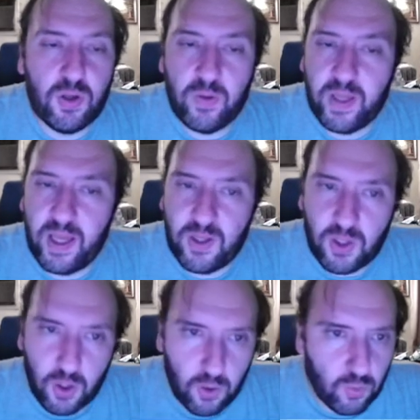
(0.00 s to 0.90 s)
Okay,
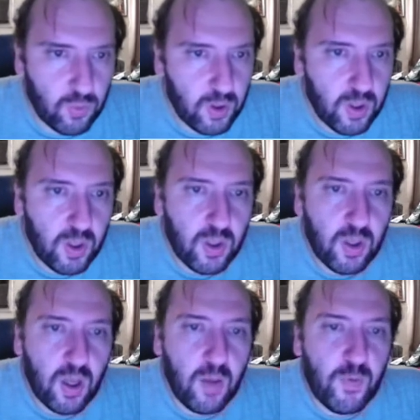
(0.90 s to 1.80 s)
so
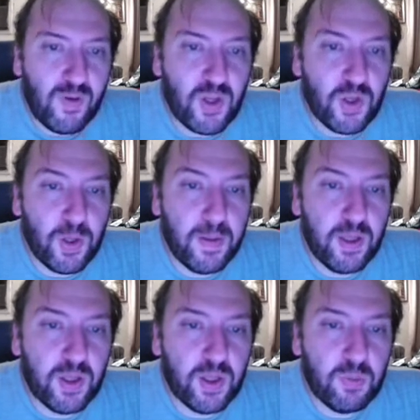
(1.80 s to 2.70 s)
we're just sort of this